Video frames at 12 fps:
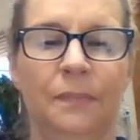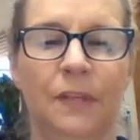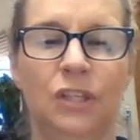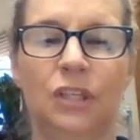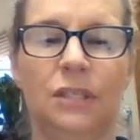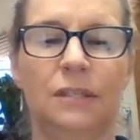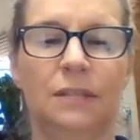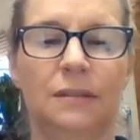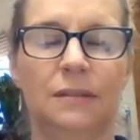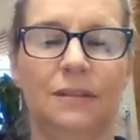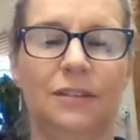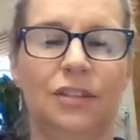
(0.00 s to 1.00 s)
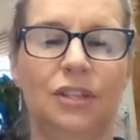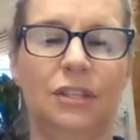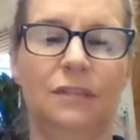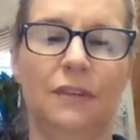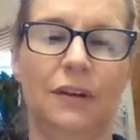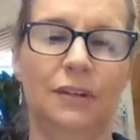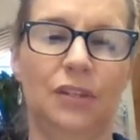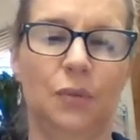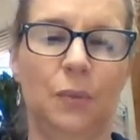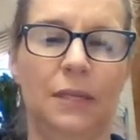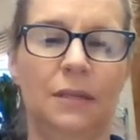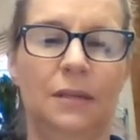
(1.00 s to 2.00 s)
she's a very
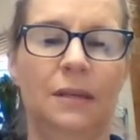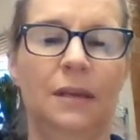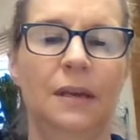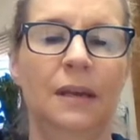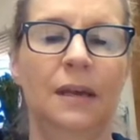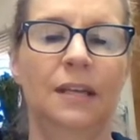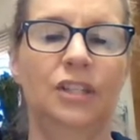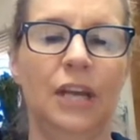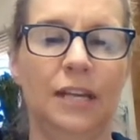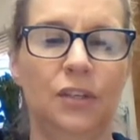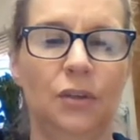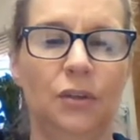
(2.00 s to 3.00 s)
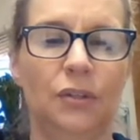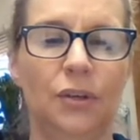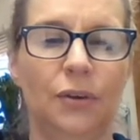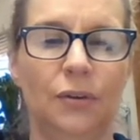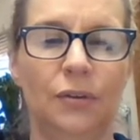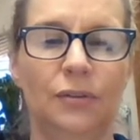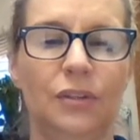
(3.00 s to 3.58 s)
sweet, gentle turtle.